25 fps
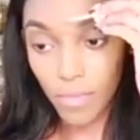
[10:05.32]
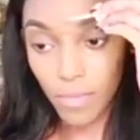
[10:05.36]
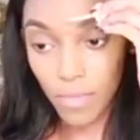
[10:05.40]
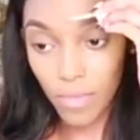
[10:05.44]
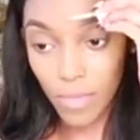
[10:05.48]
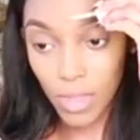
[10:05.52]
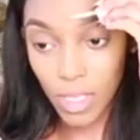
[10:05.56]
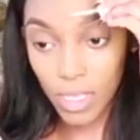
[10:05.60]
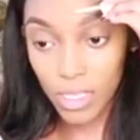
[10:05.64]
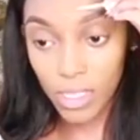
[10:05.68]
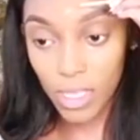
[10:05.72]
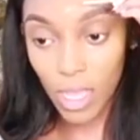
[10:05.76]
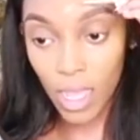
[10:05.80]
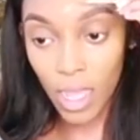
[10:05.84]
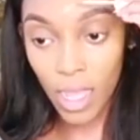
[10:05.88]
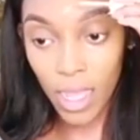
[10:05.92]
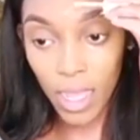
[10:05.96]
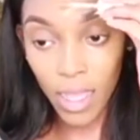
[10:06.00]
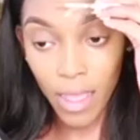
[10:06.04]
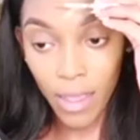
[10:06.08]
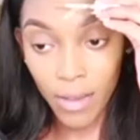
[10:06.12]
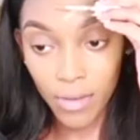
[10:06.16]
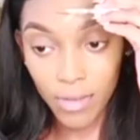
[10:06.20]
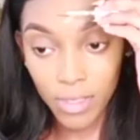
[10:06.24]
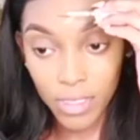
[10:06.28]
It's hot
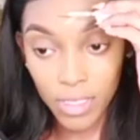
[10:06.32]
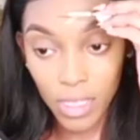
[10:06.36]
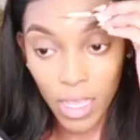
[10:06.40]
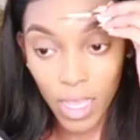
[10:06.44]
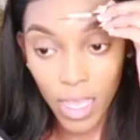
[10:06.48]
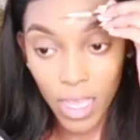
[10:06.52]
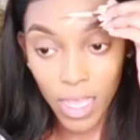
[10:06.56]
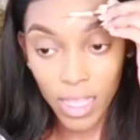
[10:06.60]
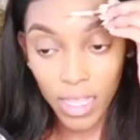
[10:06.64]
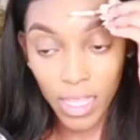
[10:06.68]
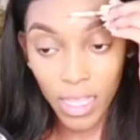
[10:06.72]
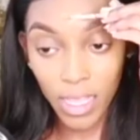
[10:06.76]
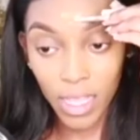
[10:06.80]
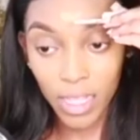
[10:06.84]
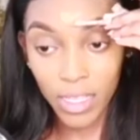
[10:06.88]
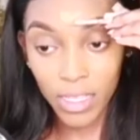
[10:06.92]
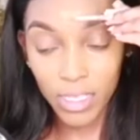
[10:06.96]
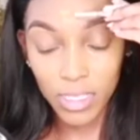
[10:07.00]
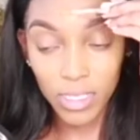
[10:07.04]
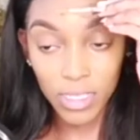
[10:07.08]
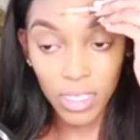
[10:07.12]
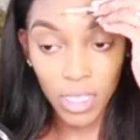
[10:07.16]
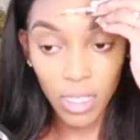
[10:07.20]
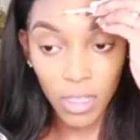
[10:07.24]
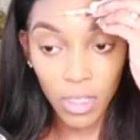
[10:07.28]
outside. They got us
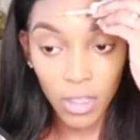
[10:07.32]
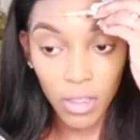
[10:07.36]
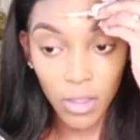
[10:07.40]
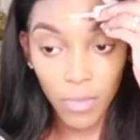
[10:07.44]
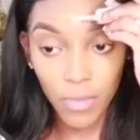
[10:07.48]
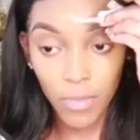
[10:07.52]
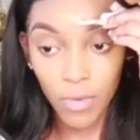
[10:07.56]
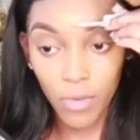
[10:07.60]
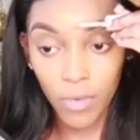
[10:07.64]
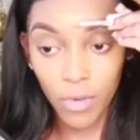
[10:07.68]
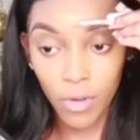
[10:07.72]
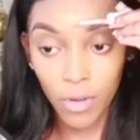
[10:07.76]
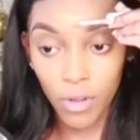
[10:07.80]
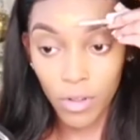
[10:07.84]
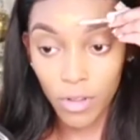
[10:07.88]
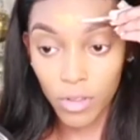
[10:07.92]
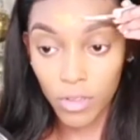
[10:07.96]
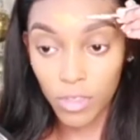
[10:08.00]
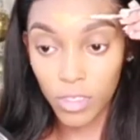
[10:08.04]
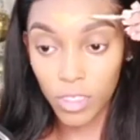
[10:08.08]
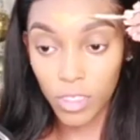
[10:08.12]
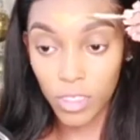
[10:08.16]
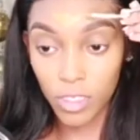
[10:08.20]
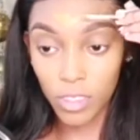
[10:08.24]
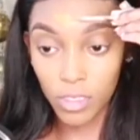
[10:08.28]
sitting on the
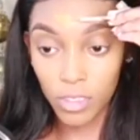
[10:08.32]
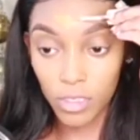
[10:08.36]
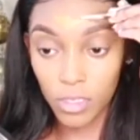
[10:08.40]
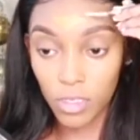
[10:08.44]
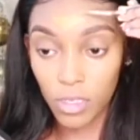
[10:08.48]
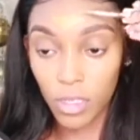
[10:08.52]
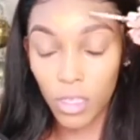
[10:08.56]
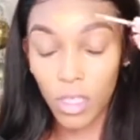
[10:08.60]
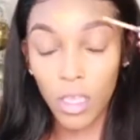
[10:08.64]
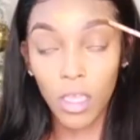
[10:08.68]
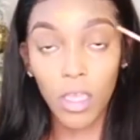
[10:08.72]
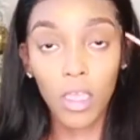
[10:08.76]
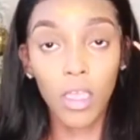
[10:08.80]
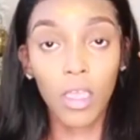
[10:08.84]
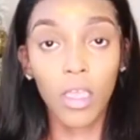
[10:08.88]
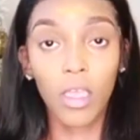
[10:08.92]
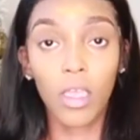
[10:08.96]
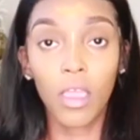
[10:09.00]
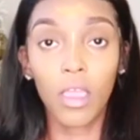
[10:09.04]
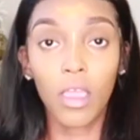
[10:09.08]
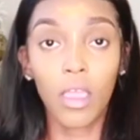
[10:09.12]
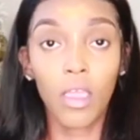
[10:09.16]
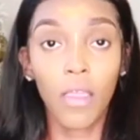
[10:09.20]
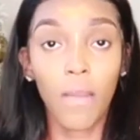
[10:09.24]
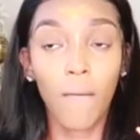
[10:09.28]
porch.
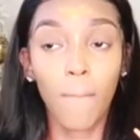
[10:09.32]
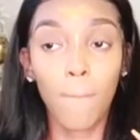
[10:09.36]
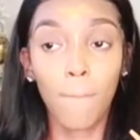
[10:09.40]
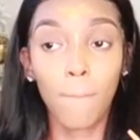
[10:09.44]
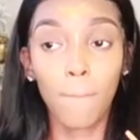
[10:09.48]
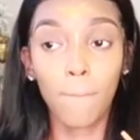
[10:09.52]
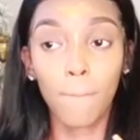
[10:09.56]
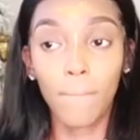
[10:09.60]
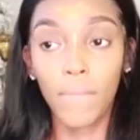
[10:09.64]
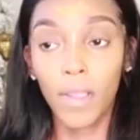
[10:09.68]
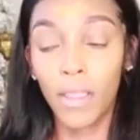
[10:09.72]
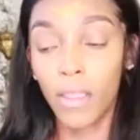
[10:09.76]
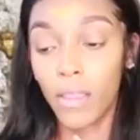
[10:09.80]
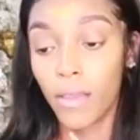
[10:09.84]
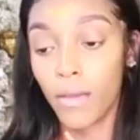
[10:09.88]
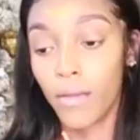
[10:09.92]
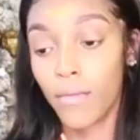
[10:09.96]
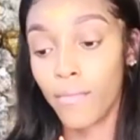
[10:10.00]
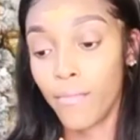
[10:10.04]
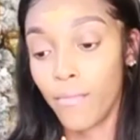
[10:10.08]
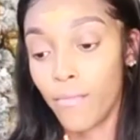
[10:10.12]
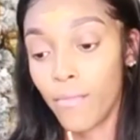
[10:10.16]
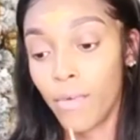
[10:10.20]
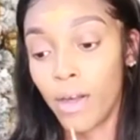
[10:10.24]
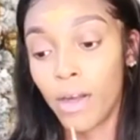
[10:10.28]

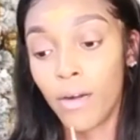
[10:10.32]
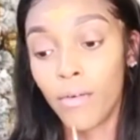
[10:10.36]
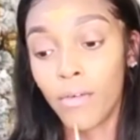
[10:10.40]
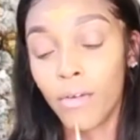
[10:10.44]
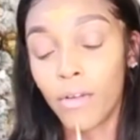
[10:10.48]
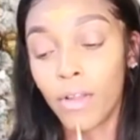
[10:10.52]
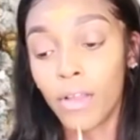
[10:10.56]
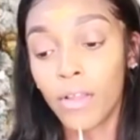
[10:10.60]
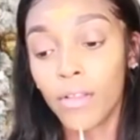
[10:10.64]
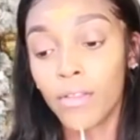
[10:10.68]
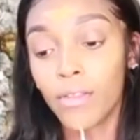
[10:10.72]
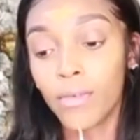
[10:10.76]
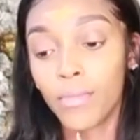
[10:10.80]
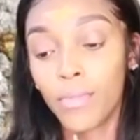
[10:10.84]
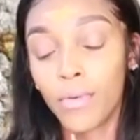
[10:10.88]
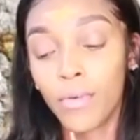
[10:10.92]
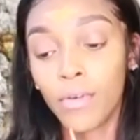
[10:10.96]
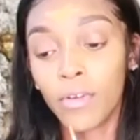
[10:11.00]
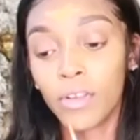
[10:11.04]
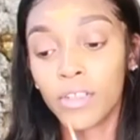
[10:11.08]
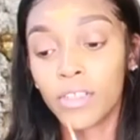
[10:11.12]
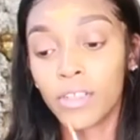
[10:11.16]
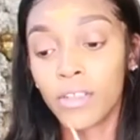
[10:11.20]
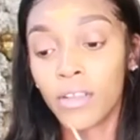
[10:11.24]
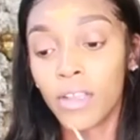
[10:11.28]
And while we're out on the
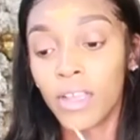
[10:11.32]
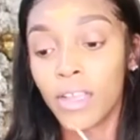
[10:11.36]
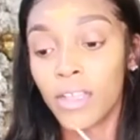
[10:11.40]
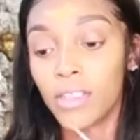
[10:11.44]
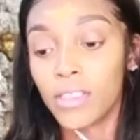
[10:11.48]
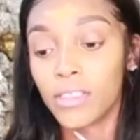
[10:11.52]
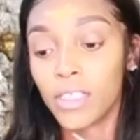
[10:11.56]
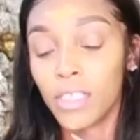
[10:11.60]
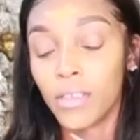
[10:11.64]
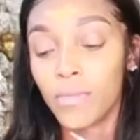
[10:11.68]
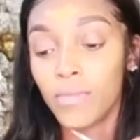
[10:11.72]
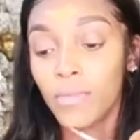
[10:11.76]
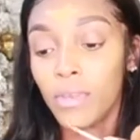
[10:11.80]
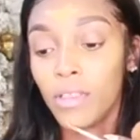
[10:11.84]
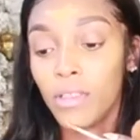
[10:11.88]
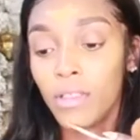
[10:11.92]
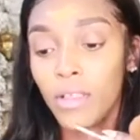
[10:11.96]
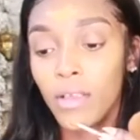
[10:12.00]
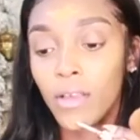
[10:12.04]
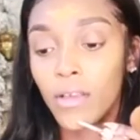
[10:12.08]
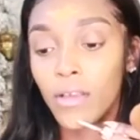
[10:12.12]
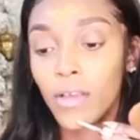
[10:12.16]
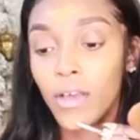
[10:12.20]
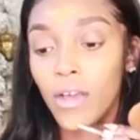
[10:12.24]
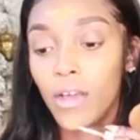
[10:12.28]
porch, and they're asking me
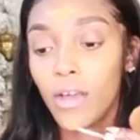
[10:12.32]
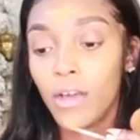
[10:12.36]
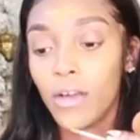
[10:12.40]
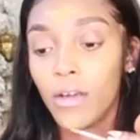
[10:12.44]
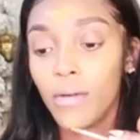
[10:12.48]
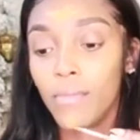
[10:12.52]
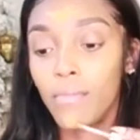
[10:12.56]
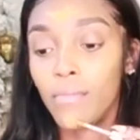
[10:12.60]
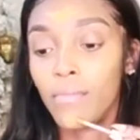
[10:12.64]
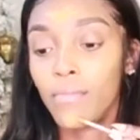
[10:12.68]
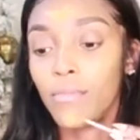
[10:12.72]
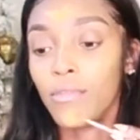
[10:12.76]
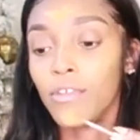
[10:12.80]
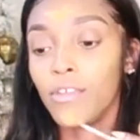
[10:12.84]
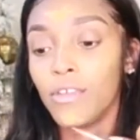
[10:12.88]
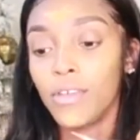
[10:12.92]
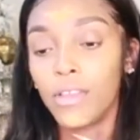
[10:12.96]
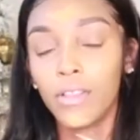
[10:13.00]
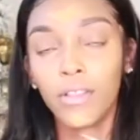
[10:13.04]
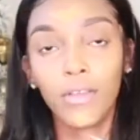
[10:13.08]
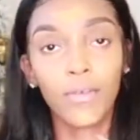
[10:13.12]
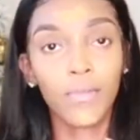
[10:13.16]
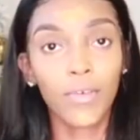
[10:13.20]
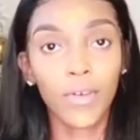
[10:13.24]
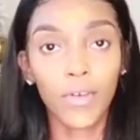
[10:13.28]
like a million
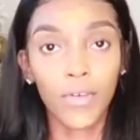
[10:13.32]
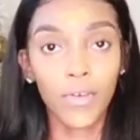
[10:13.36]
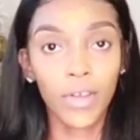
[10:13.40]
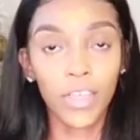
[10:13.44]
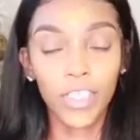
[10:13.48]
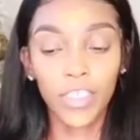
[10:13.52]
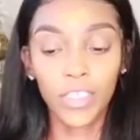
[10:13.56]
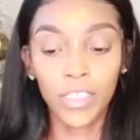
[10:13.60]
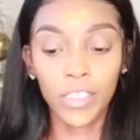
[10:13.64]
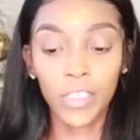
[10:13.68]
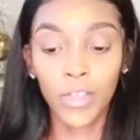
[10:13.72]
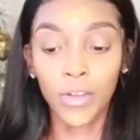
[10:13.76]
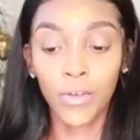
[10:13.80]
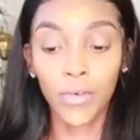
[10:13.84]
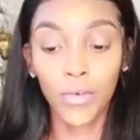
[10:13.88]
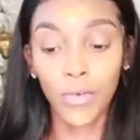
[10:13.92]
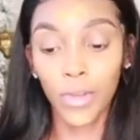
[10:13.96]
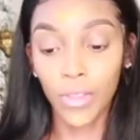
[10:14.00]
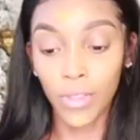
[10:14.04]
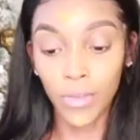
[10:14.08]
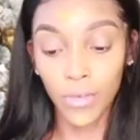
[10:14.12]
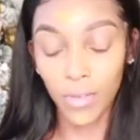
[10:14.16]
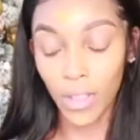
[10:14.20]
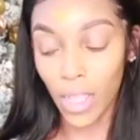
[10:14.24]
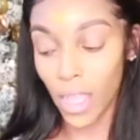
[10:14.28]
and one questions. They're going
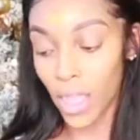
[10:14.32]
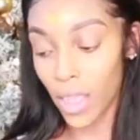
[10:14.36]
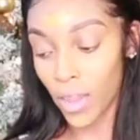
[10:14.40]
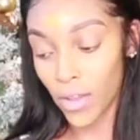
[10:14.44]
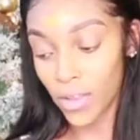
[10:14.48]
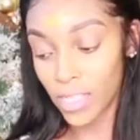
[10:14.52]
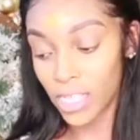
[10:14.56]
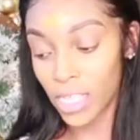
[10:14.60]
through the house.